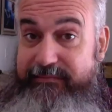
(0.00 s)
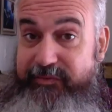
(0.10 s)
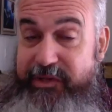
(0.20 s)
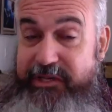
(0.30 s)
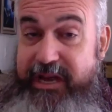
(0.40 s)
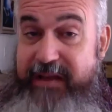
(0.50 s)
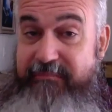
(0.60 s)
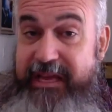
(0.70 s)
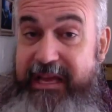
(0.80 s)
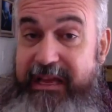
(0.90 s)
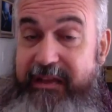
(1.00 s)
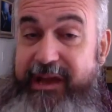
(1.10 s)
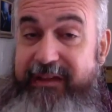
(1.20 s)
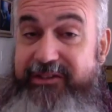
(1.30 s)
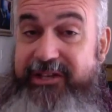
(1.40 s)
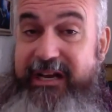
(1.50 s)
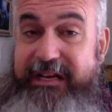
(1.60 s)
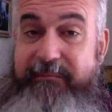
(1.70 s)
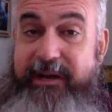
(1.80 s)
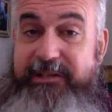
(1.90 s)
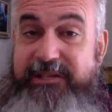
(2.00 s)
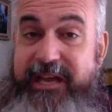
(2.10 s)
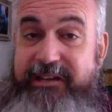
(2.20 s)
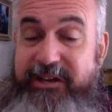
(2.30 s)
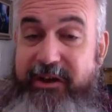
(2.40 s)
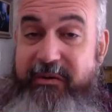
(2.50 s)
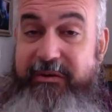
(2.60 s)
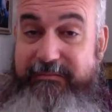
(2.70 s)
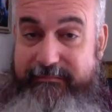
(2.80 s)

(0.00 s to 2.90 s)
for the time being, if you have stock in Monsanto,